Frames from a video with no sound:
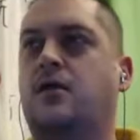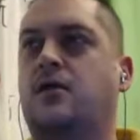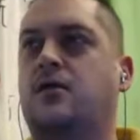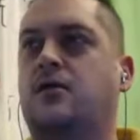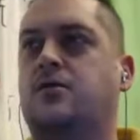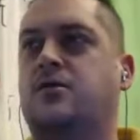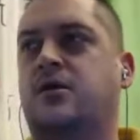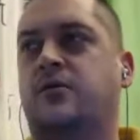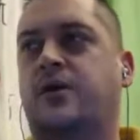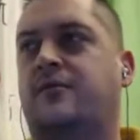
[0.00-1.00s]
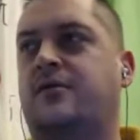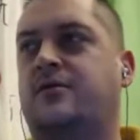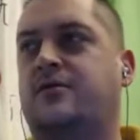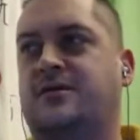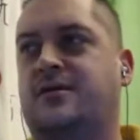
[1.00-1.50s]
Just go and have a look at the
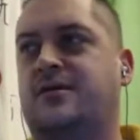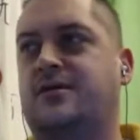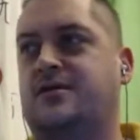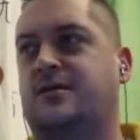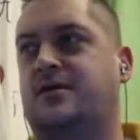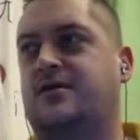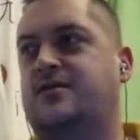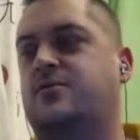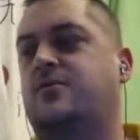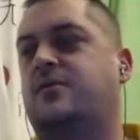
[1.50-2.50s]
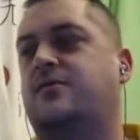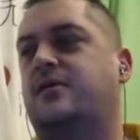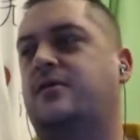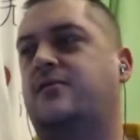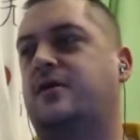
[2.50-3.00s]
site and see what you think
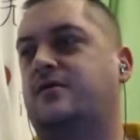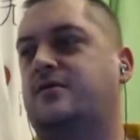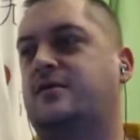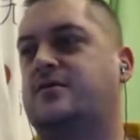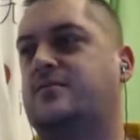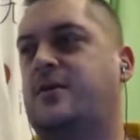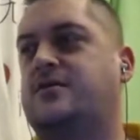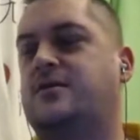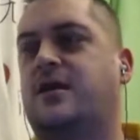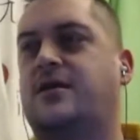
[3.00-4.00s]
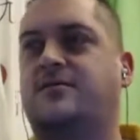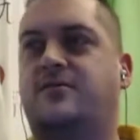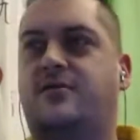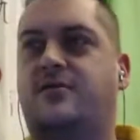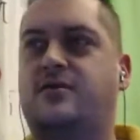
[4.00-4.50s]
of it. There's some
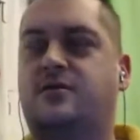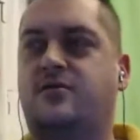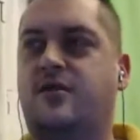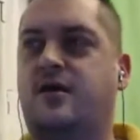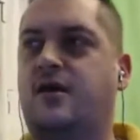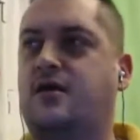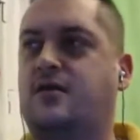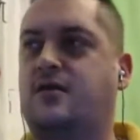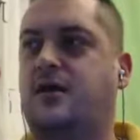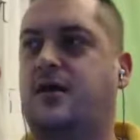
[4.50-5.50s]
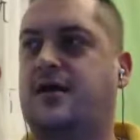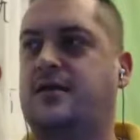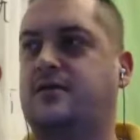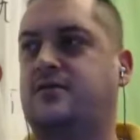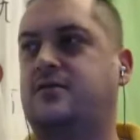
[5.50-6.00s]
ex-classifieds on there,
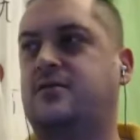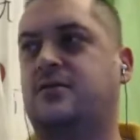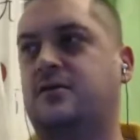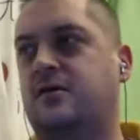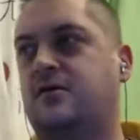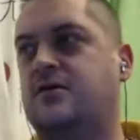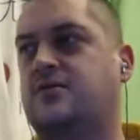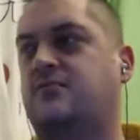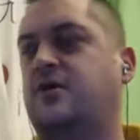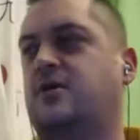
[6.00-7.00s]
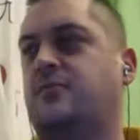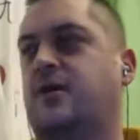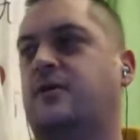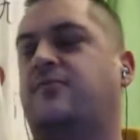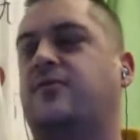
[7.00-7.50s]
and there's a write-up
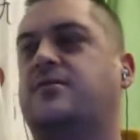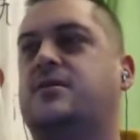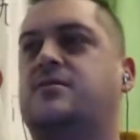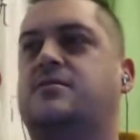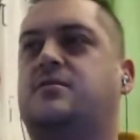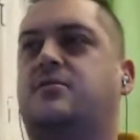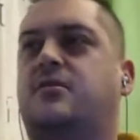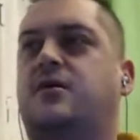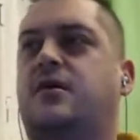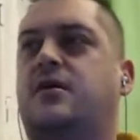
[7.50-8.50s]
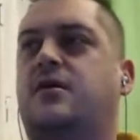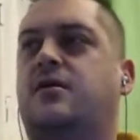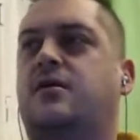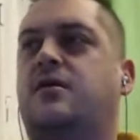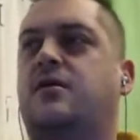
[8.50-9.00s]
about physics on there,
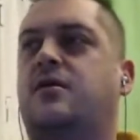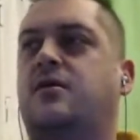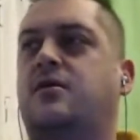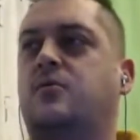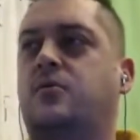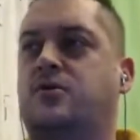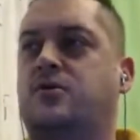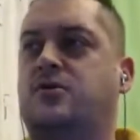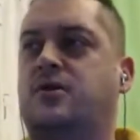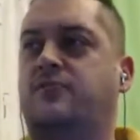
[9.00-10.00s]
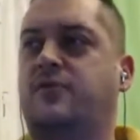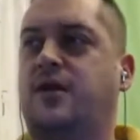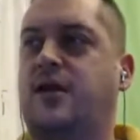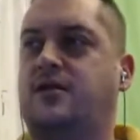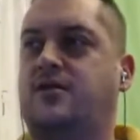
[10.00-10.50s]
which can
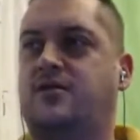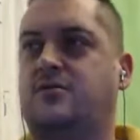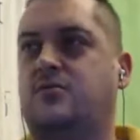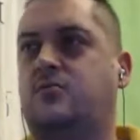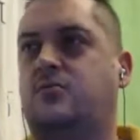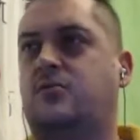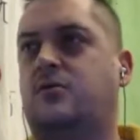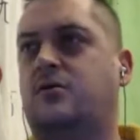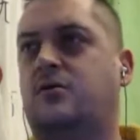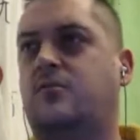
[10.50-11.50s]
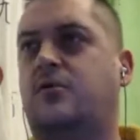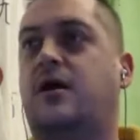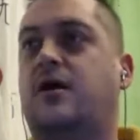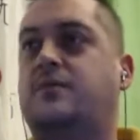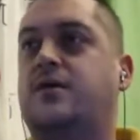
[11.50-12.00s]
relate to
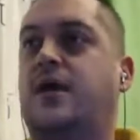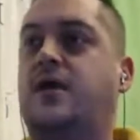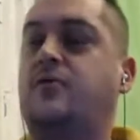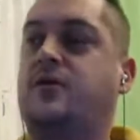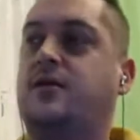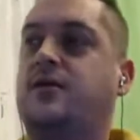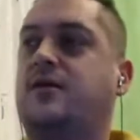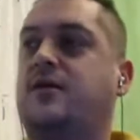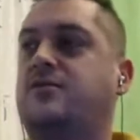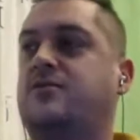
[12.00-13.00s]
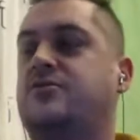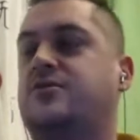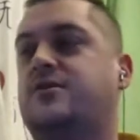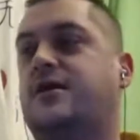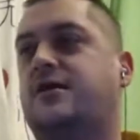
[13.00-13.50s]
perhaps how can an
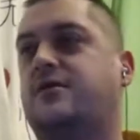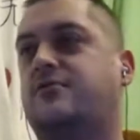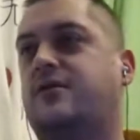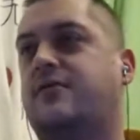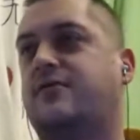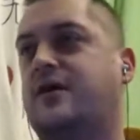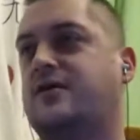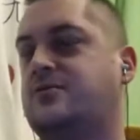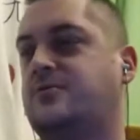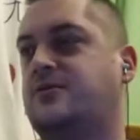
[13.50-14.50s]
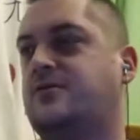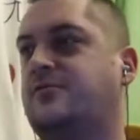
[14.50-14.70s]
interstellar craft get to Earth,